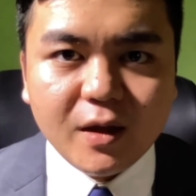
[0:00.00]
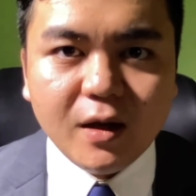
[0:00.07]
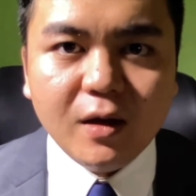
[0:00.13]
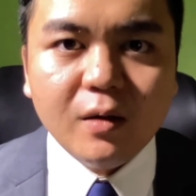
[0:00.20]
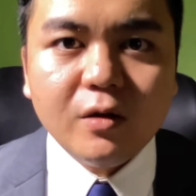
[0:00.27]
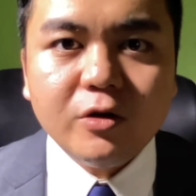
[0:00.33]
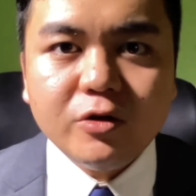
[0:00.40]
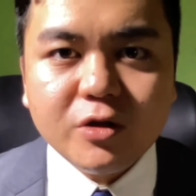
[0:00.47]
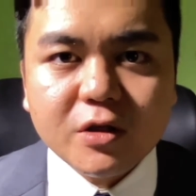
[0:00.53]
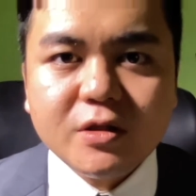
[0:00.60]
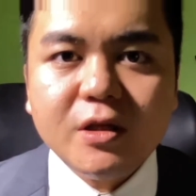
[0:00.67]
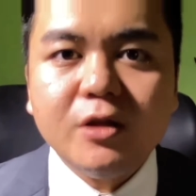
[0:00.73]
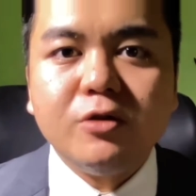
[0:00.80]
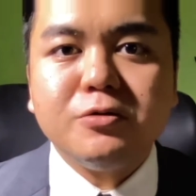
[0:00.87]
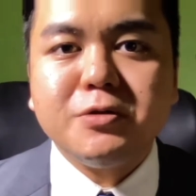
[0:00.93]
You just
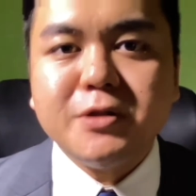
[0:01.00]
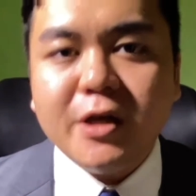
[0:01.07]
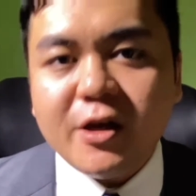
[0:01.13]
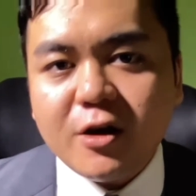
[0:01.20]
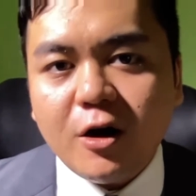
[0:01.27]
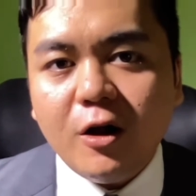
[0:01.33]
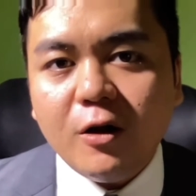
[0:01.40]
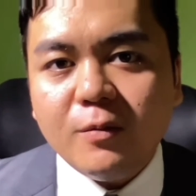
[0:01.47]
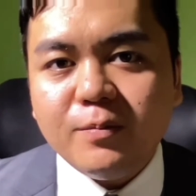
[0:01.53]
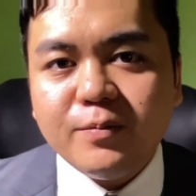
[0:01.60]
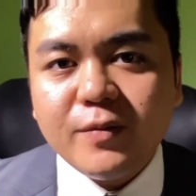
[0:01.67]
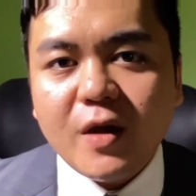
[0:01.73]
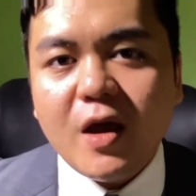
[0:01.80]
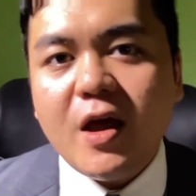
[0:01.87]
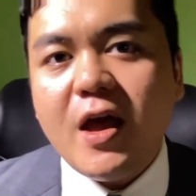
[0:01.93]
need to stay calm.
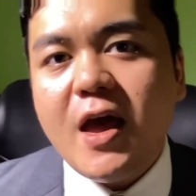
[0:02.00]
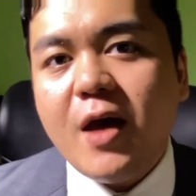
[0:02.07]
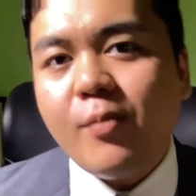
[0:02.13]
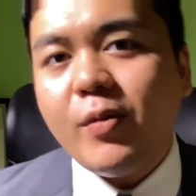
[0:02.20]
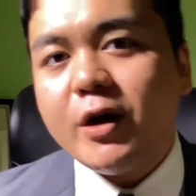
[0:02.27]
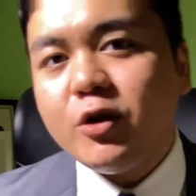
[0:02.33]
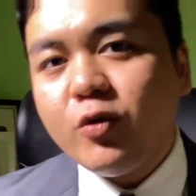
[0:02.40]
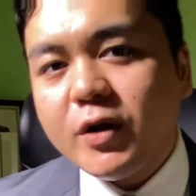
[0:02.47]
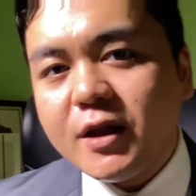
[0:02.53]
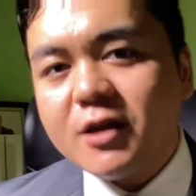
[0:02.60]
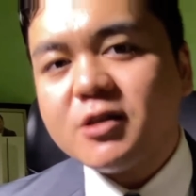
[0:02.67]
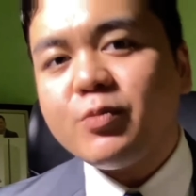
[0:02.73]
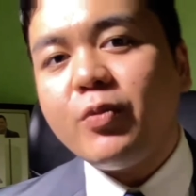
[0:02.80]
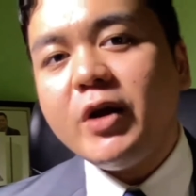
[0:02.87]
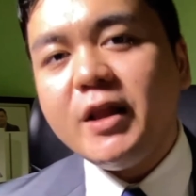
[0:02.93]
And by doing this
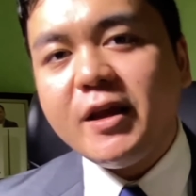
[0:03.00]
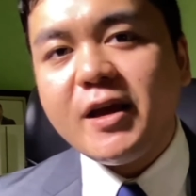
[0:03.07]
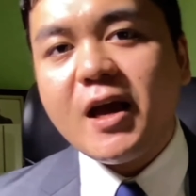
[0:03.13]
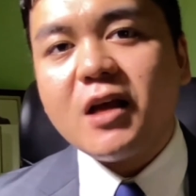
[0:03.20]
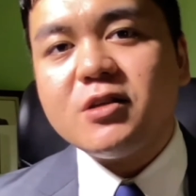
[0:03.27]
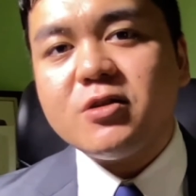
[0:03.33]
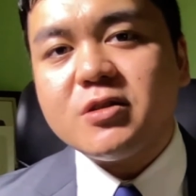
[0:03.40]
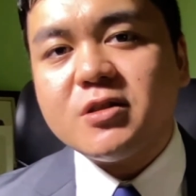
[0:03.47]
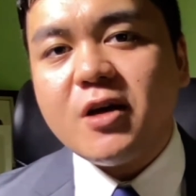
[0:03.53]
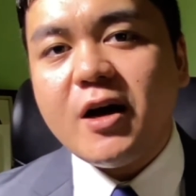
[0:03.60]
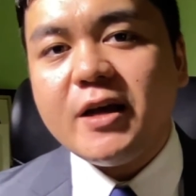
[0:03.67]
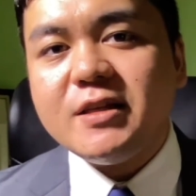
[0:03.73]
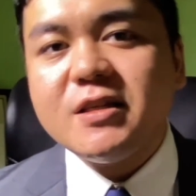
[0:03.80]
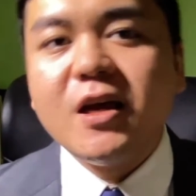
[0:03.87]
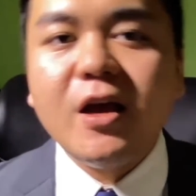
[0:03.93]
breathing
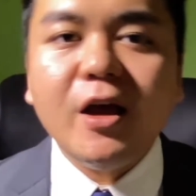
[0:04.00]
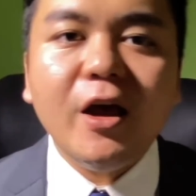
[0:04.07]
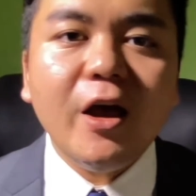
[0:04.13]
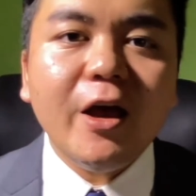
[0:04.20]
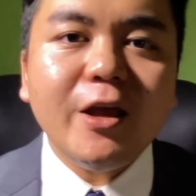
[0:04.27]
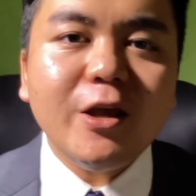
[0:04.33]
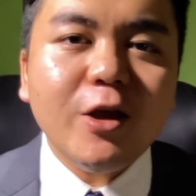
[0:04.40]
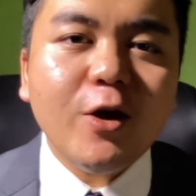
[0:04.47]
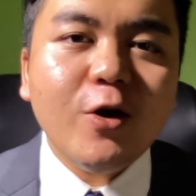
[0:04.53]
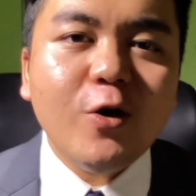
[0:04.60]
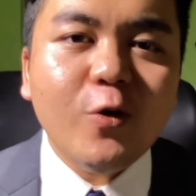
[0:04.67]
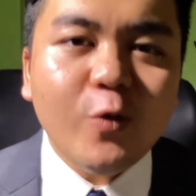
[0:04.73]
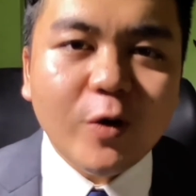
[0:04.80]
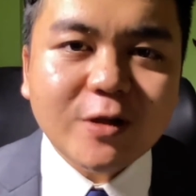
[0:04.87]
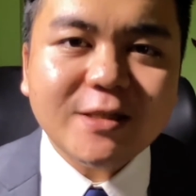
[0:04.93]
exercise, you
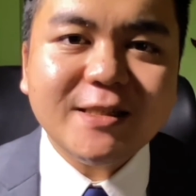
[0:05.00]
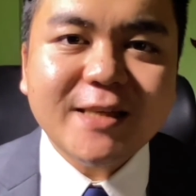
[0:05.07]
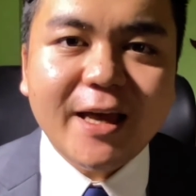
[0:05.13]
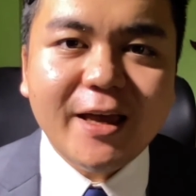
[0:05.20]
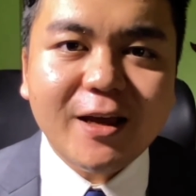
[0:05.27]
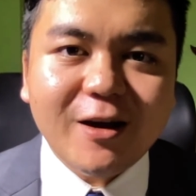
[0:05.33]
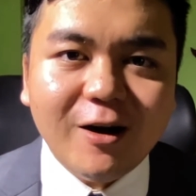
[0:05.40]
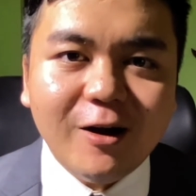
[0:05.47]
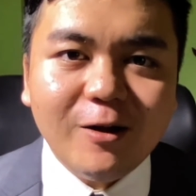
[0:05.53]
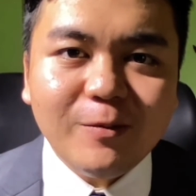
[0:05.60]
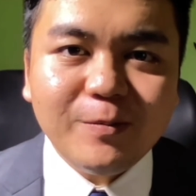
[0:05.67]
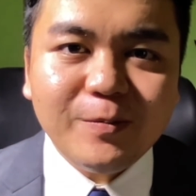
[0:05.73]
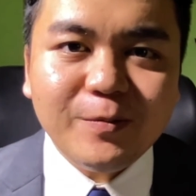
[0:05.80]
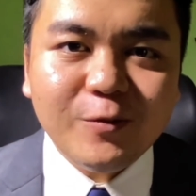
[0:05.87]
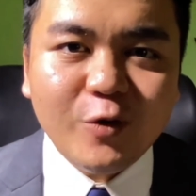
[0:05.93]
will stay calm
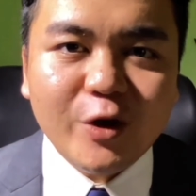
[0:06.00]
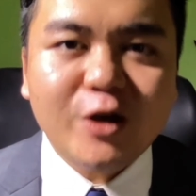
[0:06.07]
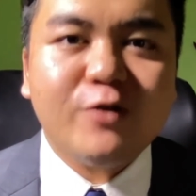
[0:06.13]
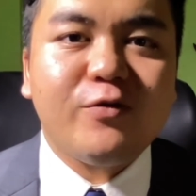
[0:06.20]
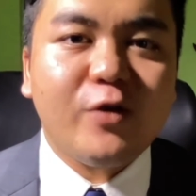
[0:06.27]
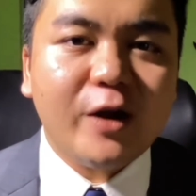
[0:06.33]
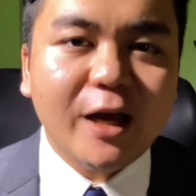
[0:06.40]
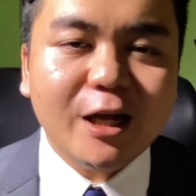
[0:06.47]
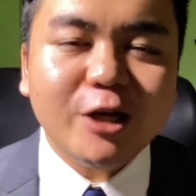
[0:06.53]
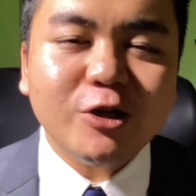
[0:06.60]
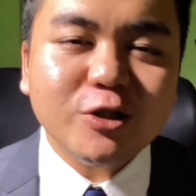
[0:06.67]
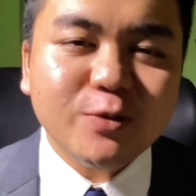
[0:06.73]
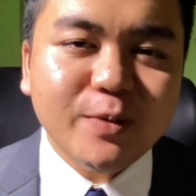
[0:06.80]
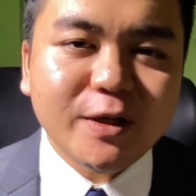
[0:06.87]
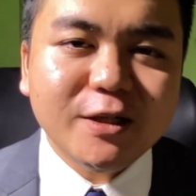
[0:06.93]
when you forget your
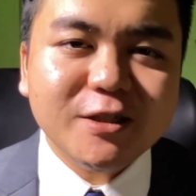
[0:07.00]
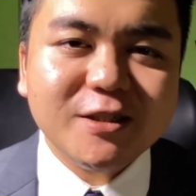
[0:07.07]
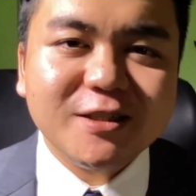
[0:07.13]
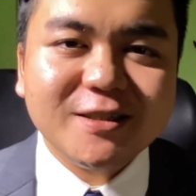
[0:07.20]
speech.